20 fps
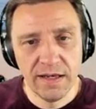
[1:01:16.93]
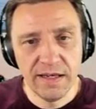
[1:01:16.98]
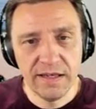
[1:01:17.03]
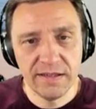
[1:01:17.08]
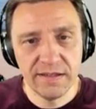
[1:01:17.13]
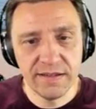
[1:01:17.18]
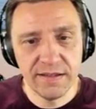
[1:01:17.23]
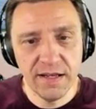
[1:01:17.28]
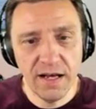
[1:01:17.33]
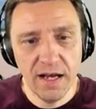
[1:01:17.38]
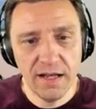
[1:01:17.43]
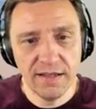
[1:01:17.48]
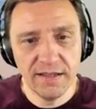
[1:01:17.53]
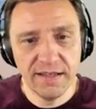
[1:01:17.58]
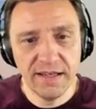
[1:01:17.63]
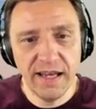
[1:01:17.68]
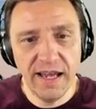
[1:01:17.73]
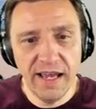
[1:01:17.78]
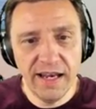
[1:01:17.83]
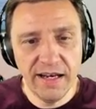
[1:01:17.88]
He's
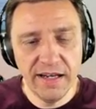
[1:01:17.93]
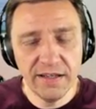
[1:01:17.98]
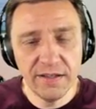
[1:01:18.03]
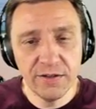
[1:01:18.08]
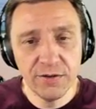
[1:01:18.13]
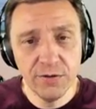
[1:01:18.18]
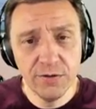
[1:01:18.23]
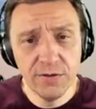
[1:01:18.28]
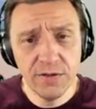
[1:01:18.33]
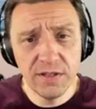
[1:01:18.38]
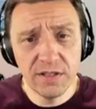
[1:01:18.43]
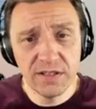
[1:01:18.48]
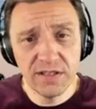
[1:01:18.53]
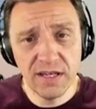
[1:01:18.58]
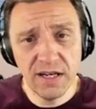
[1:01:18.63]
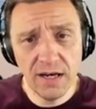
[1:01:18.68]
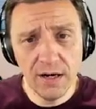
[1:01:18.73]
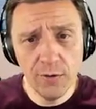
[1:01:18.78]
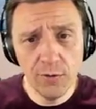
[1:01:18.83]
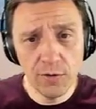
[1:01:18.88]
not getting to the
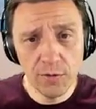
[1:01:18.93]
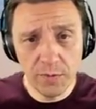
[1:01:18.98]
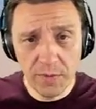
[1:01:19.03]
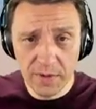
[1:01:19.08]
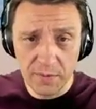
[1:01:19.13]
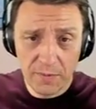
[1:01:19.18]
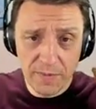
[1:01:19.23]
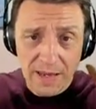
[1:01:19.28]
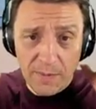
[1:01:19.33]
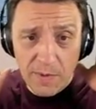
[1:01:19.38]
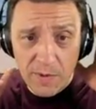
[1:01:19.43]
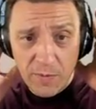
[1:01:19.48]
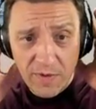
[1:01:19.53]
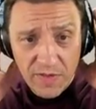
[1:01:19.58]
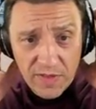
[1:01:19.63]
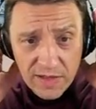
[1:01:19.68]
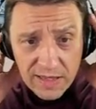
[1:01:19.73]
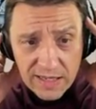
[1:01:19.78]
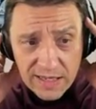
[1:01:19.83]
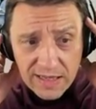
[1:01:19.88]
tower, but maybe
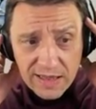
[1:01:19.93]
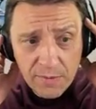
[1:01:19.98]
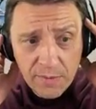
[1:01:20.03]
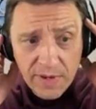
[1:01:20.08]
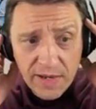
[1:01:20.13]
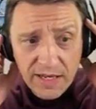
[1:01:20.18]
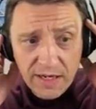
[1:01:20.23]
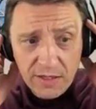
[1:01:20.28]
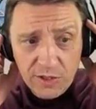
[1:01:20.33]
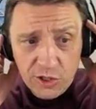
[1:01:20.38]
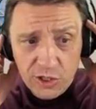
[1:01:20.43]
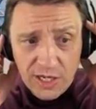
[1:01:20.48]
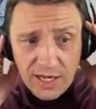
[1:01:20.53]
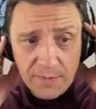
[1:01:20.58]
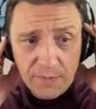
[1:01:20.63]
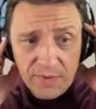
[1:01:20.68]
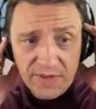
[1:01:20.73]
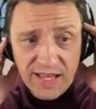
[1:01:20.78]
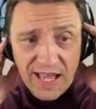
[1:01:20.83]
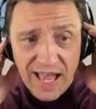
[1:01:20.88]
with a little bit of
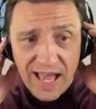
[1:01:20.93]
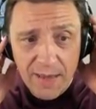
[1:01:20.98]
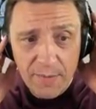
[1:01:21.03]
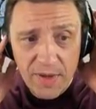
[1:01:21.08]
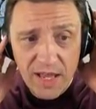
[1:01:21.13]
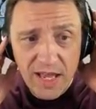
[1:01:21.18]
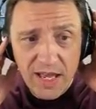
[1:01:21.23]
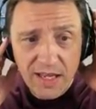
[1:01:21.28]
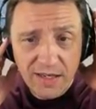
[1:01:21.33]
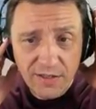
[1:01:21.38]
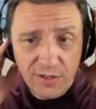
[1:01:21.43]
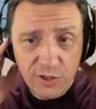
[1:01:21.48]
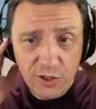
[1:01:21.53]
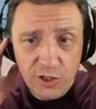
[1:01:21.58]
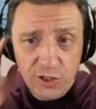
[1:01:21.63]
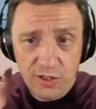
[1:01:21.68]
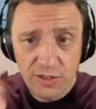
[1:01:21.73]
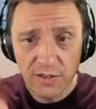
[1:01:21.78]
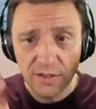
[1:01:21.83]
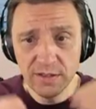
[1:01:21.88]
chip
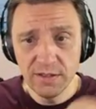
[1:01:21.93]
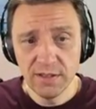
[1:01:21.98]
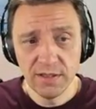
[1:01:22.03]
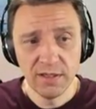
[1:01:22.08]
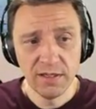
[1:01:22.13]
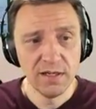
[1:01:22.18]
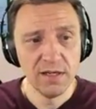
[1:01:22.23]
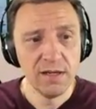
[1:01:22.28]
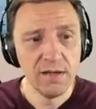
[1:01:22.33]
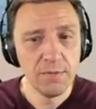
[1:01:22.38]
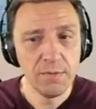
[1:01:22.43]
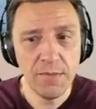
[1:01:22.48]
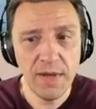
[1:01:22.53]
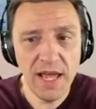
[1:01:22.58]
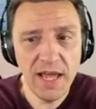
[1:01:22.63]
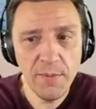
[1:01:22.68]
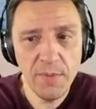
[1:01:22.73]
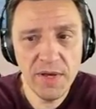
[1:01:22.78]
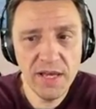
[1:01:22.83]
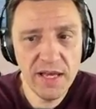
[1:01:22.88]
damage.
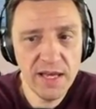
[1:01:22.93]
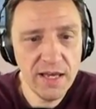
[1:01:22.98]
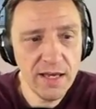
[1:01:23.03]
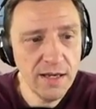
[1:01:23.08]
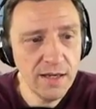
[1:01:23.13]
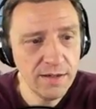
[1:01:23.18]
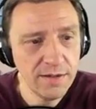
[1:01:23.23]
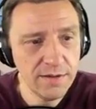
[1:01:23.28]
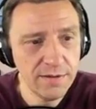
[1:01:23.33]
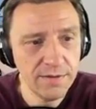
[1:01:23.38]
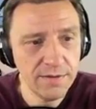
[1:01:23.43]
Maybe.